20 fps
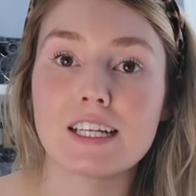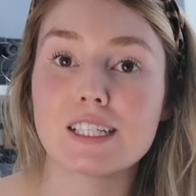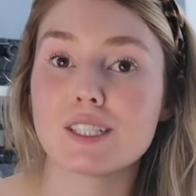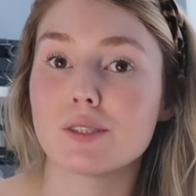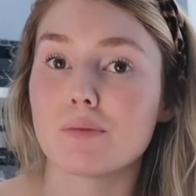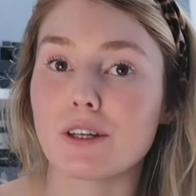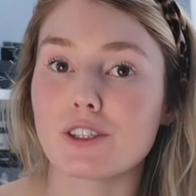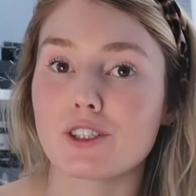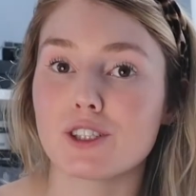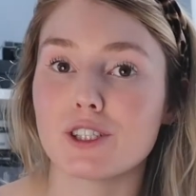
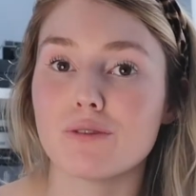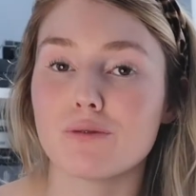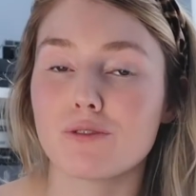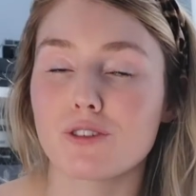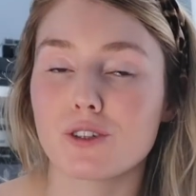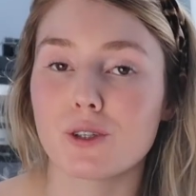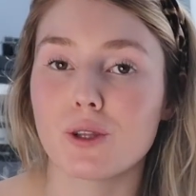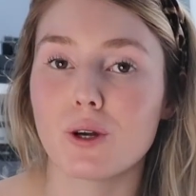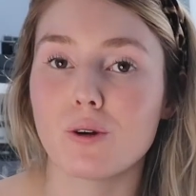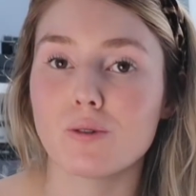especially
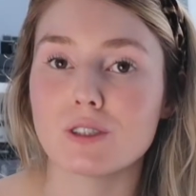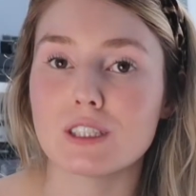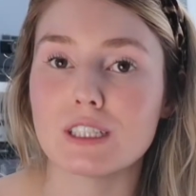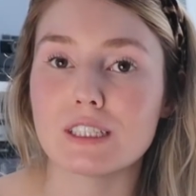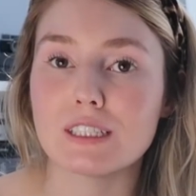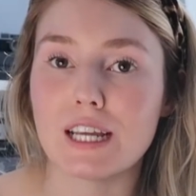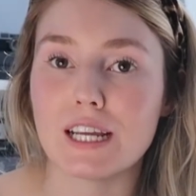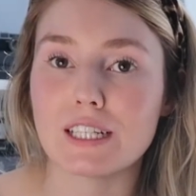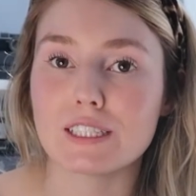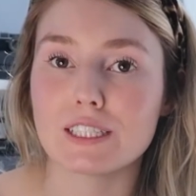for those
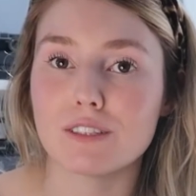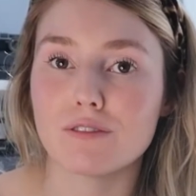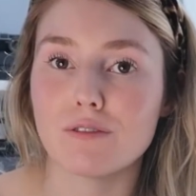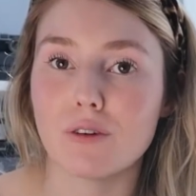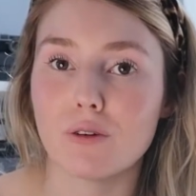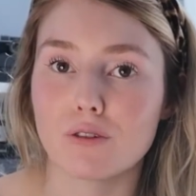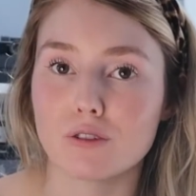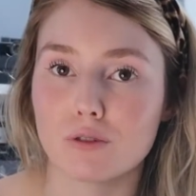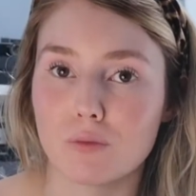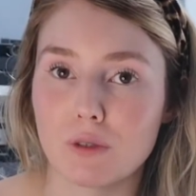dancing
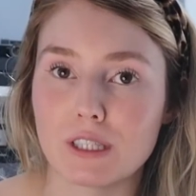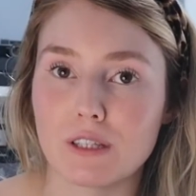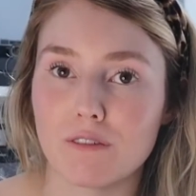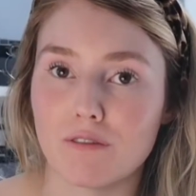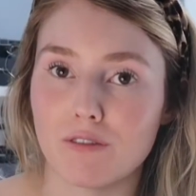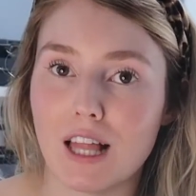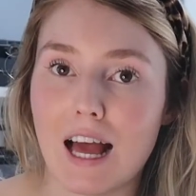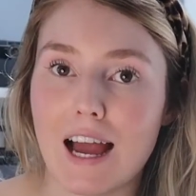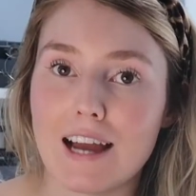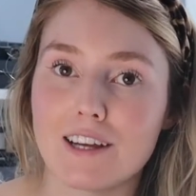photos with the
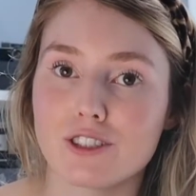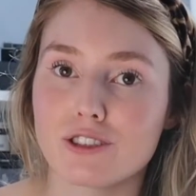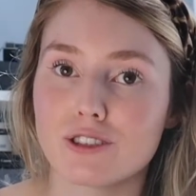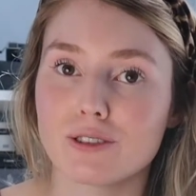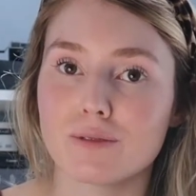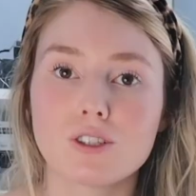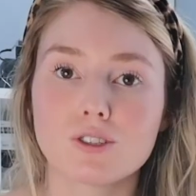flash.